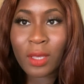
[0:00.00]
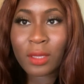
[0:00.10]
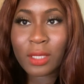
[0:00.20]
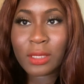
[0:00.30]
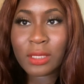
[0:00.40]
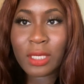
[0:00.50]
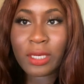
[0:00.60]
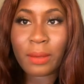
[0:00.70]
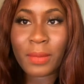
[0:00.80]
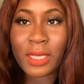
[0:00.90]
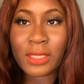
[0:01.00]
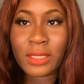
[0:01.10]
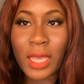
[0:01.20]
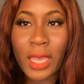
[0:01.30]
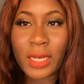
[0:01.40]
This is the dimmest,
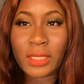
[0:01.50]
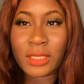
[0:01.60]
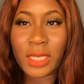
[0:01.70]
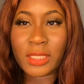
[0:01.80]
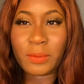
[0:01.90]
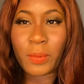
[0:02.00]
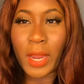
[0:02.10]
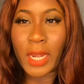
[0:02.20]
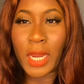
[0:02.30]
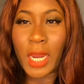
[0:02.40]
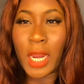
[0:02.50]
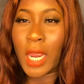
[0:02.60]
and it gets brighter.